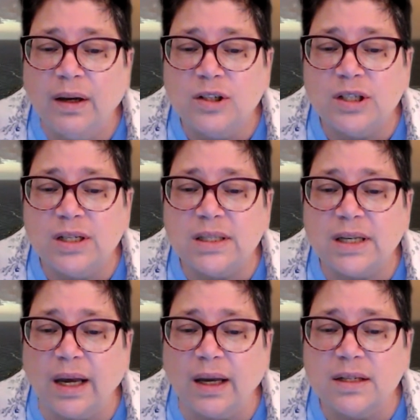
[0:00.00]
She
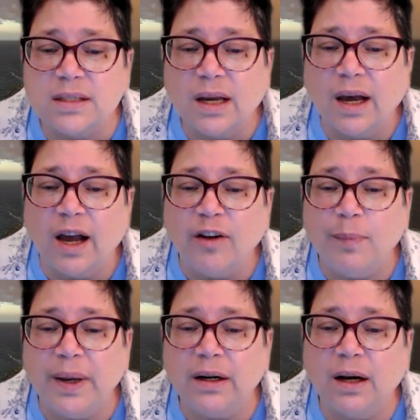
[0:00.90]
says, I've
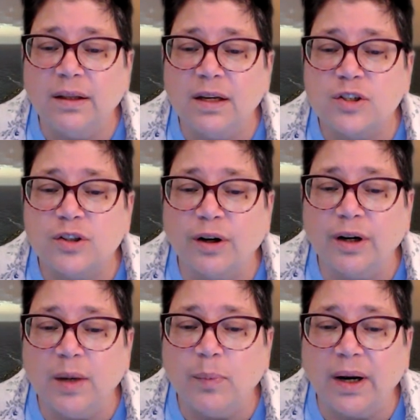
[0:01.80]
been on this
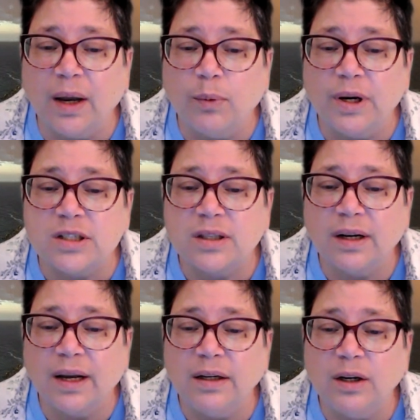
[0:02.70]
journey, but I wish that
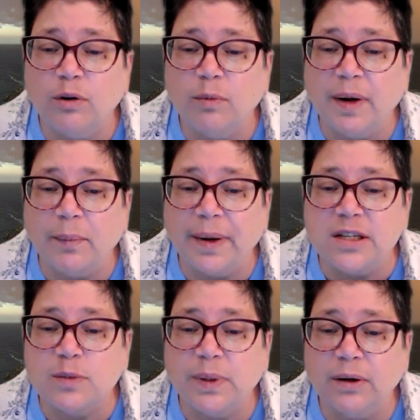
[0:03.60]
I knew about my
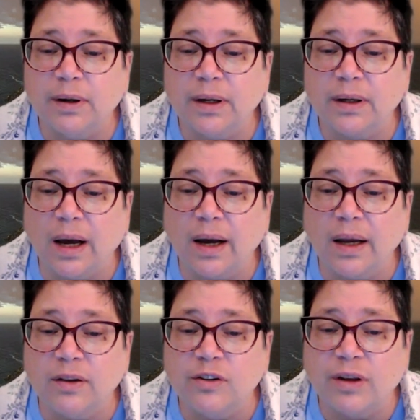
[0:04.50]
spirit
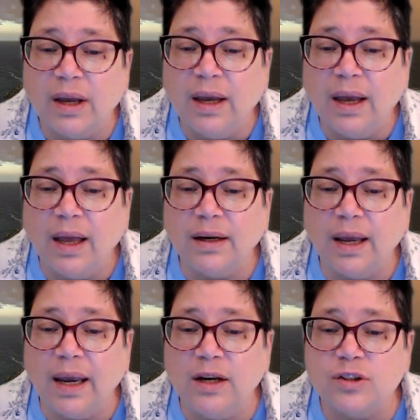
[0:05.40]
guides and
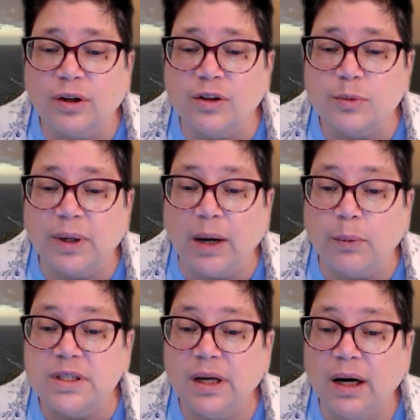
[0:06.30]
angels when I
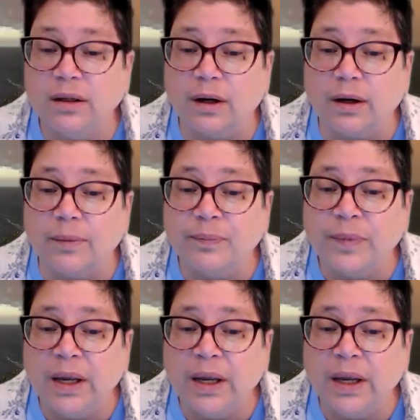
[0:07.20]
was younger.